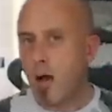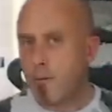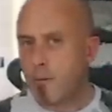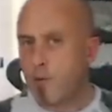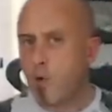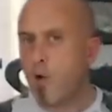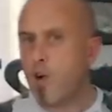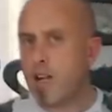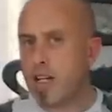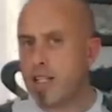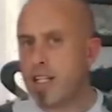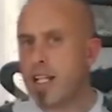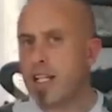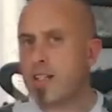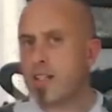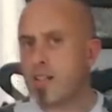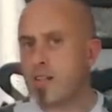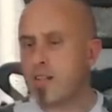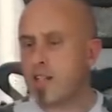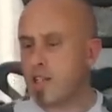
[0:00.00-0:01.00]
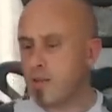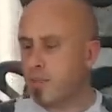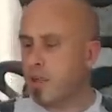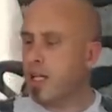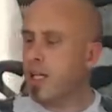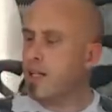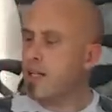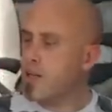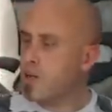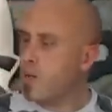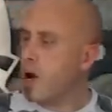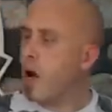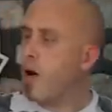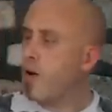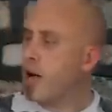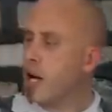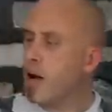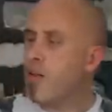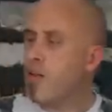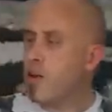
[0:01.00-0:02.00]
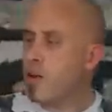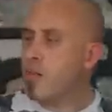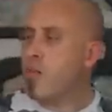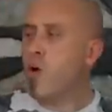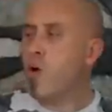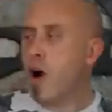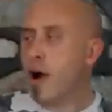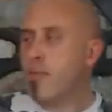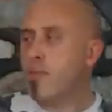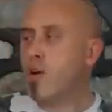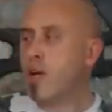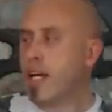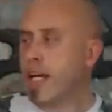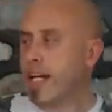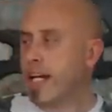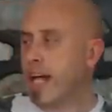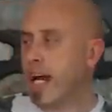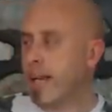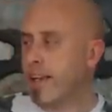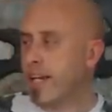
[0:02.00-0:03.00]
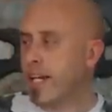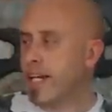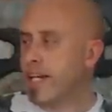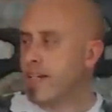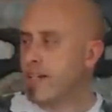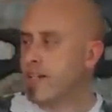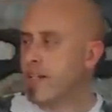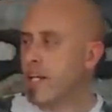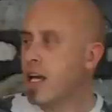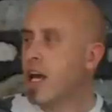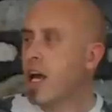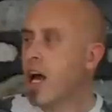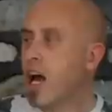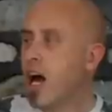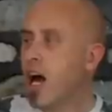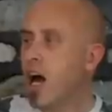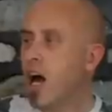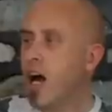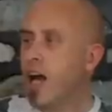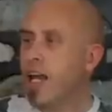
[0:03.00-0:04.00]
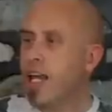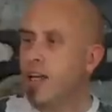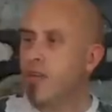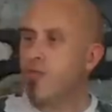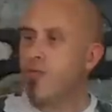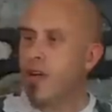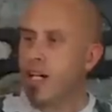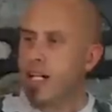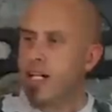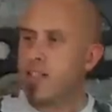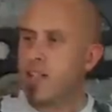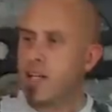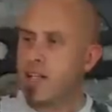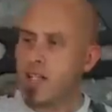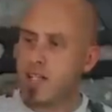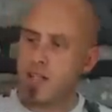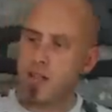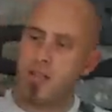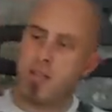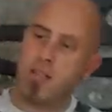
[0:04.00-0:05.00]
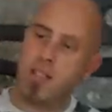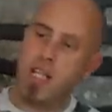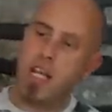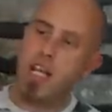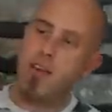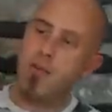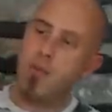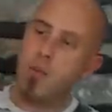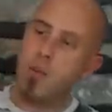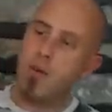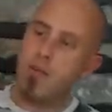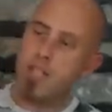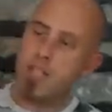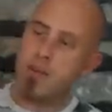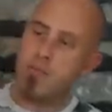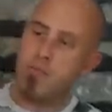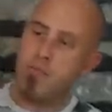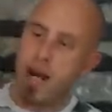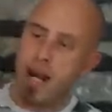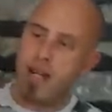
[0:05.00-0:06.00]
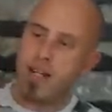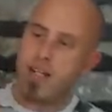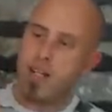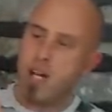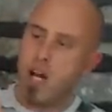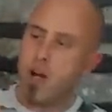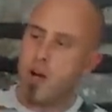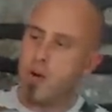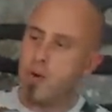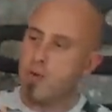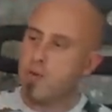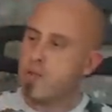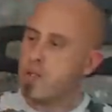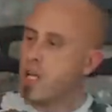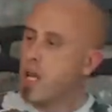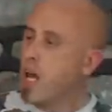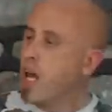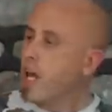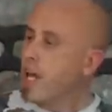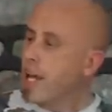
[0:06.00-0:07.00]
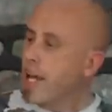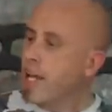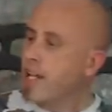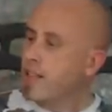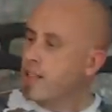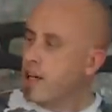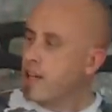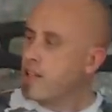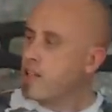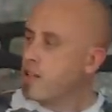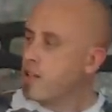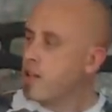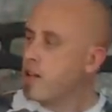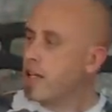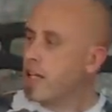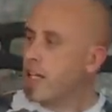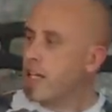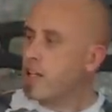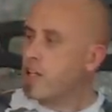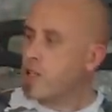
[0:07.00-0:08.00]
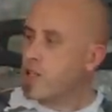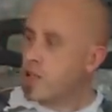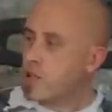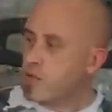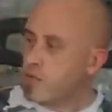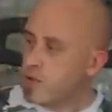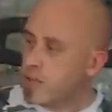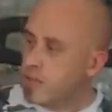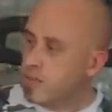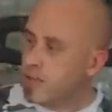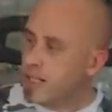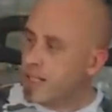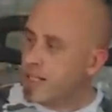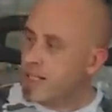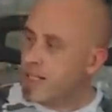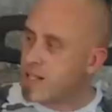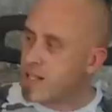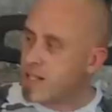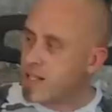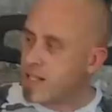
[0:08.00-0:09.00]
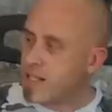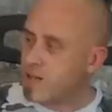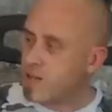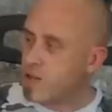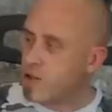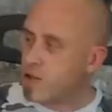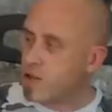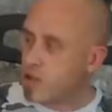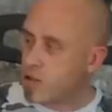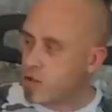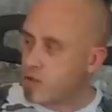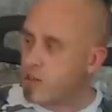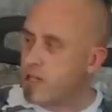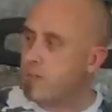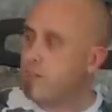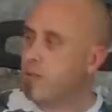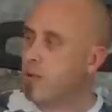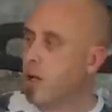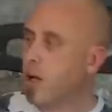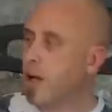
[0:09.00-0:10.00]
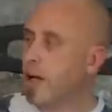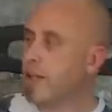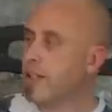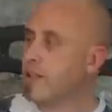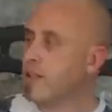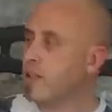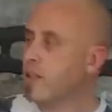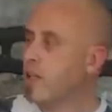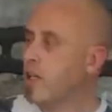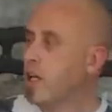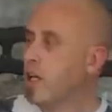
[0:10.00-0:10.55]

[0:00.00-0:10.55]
For a decent speed as well. And the more I'm looking at this, it really does, even with its bent nose, it does look extremely streamlined.